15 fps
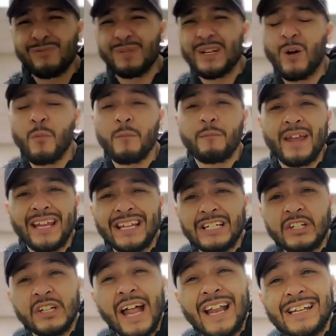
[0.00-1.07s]
We don't make
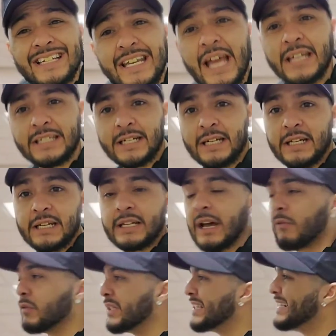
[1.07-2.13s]
it to that destiny
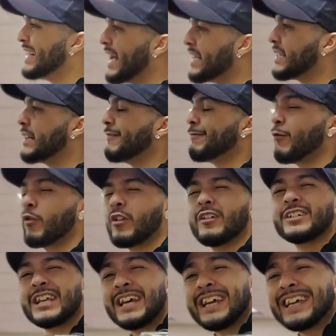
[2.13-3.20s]
that was destined for
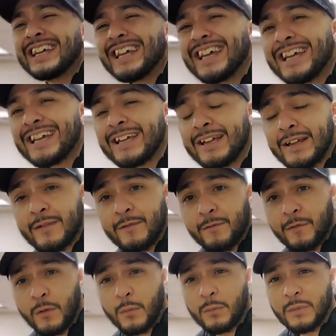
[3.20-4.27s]
us
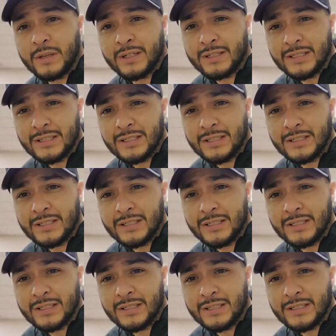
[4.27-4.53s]
from